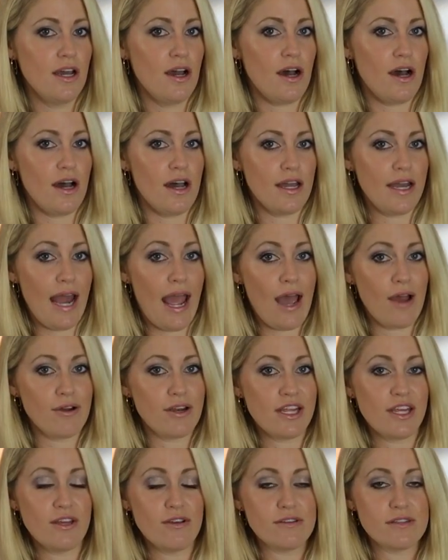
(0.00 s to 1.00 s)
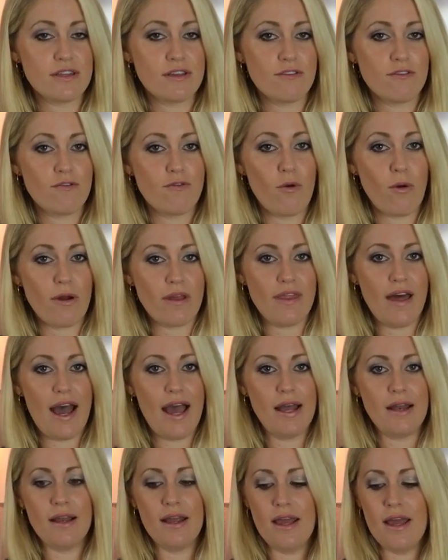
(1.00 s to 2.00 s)
on how to use it for
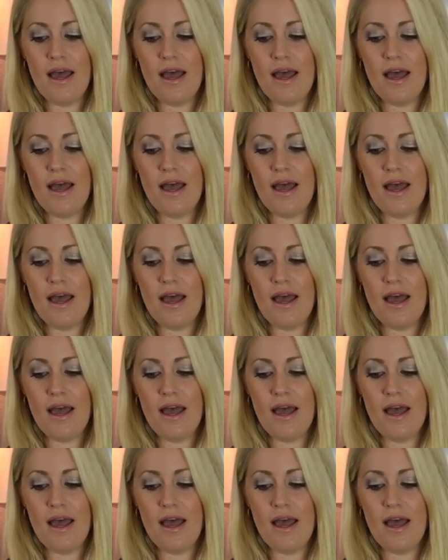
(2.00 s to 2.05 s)
that.